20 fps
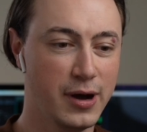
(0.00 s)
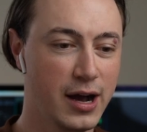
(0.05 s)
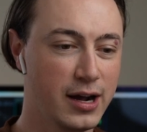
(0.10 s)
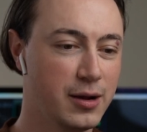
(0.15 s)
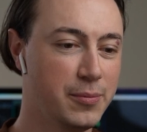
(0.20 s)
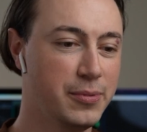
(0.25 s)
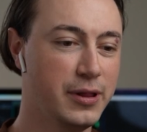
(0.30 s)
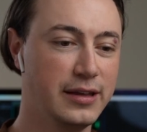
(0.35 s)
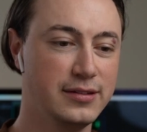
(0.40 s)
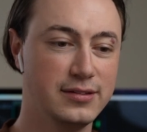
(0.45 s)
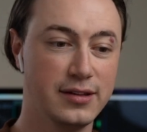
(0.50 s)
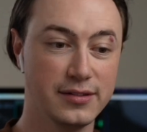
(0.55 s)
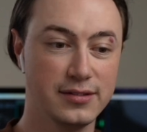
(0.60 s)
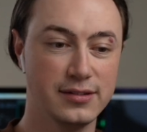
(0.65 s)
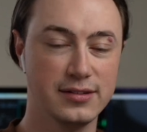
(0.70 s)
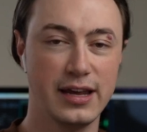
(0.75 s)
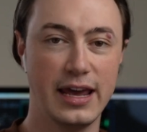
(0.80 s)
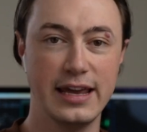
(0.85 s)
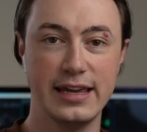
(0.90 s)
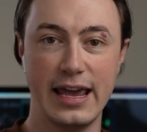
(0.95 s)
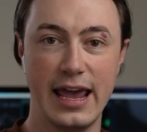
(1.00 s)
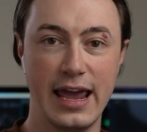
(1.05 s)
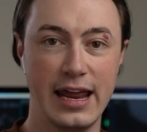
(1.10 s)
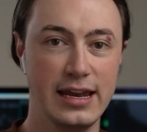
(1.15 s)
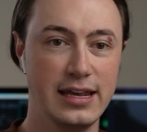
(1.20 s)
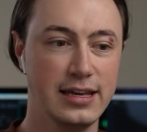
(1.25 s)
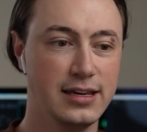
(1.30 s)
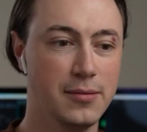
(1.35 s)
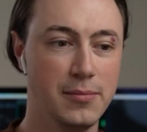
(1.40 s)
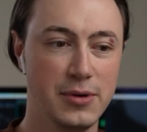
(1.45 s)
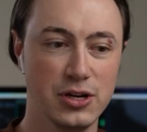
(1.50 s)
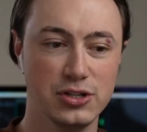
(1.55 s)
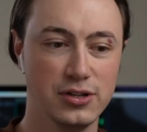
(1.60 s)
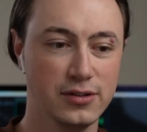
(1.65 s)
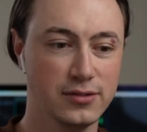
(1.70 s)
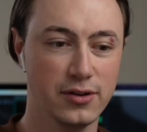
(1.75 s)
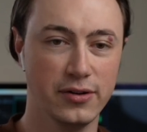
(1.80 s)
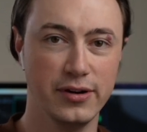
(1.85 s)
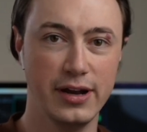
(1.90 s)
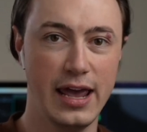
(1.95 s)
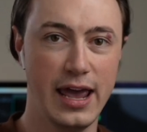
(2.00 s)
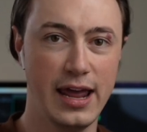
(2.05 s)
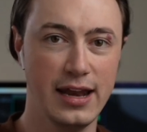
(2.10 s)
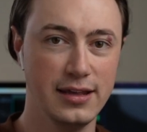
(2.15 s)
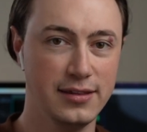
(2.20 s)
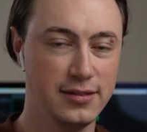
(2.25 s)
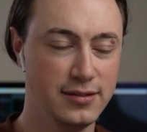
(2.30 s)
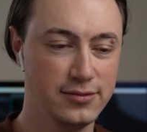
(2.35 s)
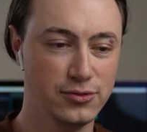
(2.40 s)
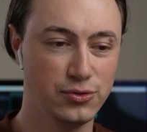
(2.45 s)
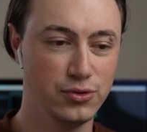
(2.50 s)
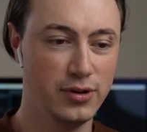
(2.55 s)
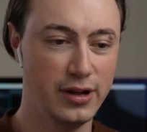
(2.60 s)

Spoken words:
marketplace doesn't take any commissions on anything